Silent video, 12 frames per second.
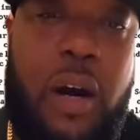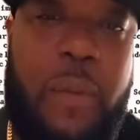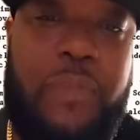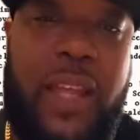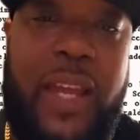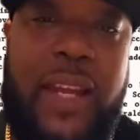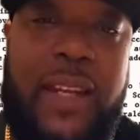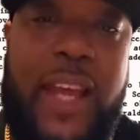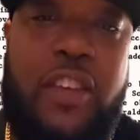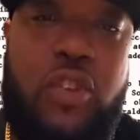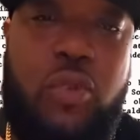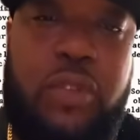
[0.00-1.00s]
thing
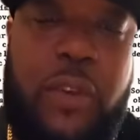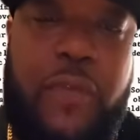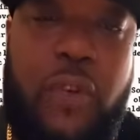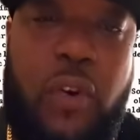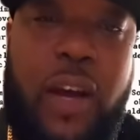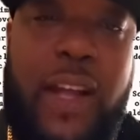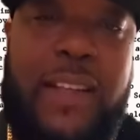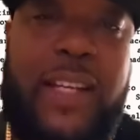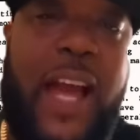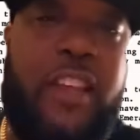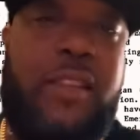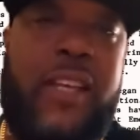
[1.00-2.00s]
they used it for.
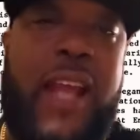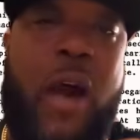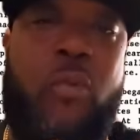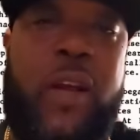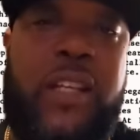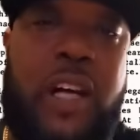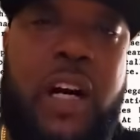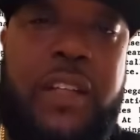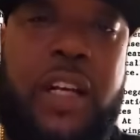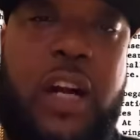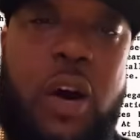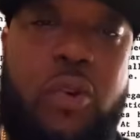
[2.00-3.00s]
Then I went to
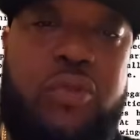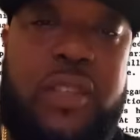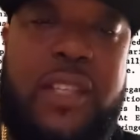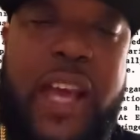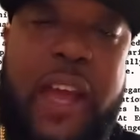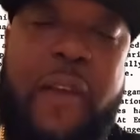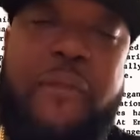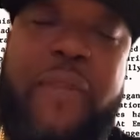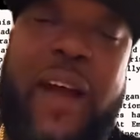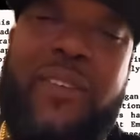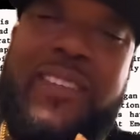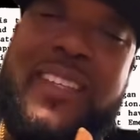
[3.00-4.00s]
other cultures and
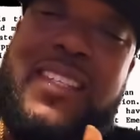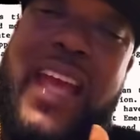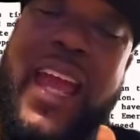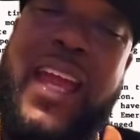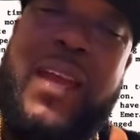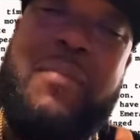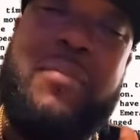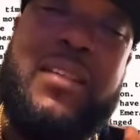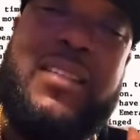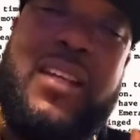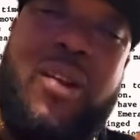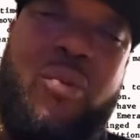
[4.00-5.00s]
found the same
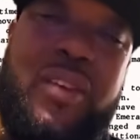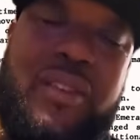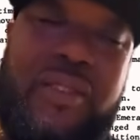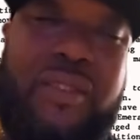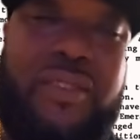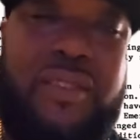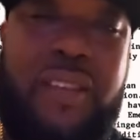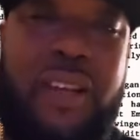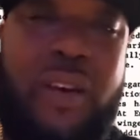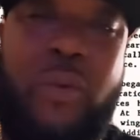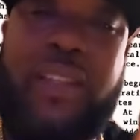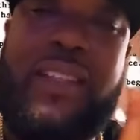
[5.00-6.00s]
materials
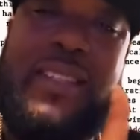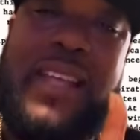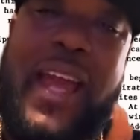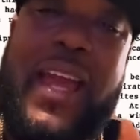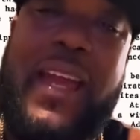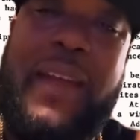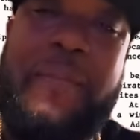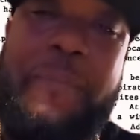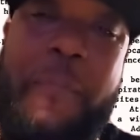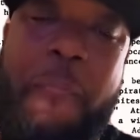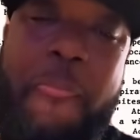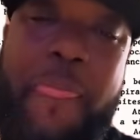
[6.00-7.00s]
with the
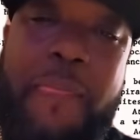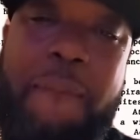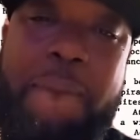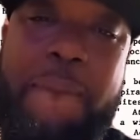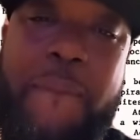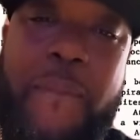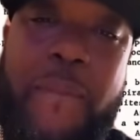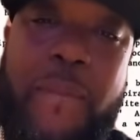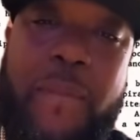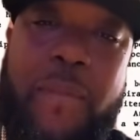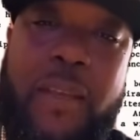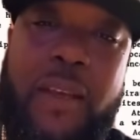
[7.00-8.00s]
same
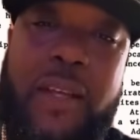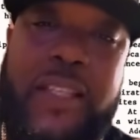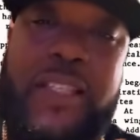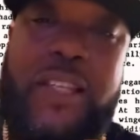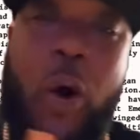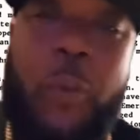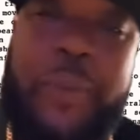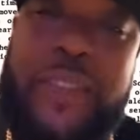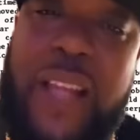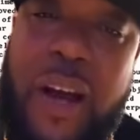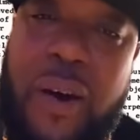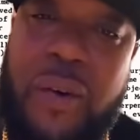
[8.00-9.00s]

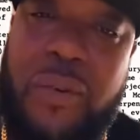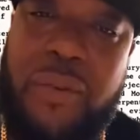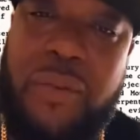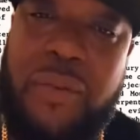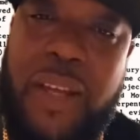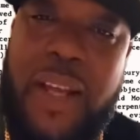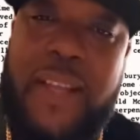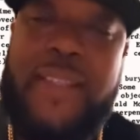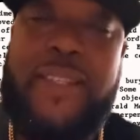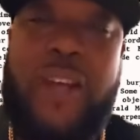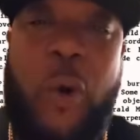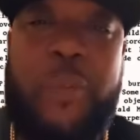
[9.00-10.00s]
soapstone.
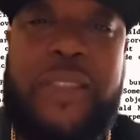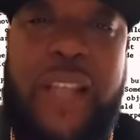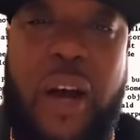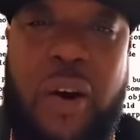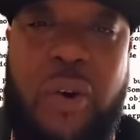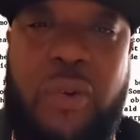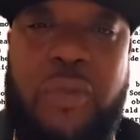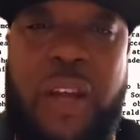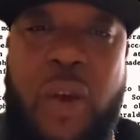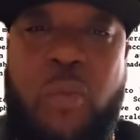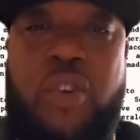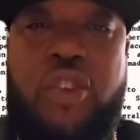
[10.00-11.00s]

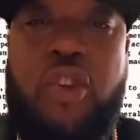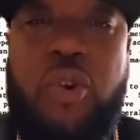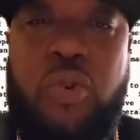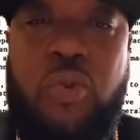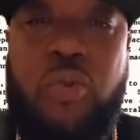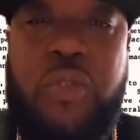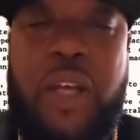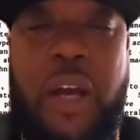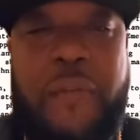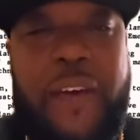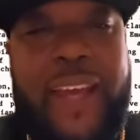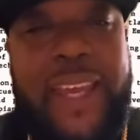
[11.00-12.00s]
Soapstone was used
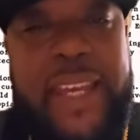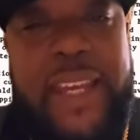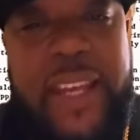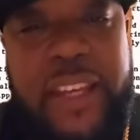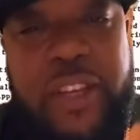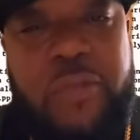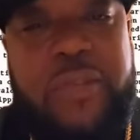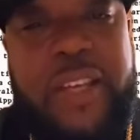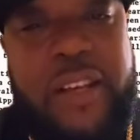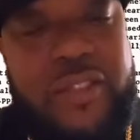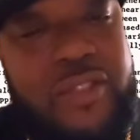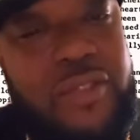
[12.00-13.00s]
for eating
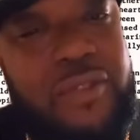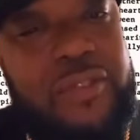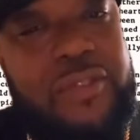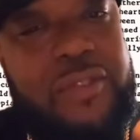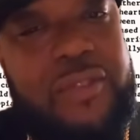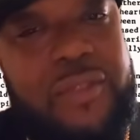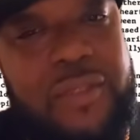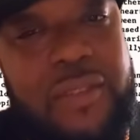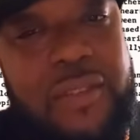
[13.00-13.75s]
utensils.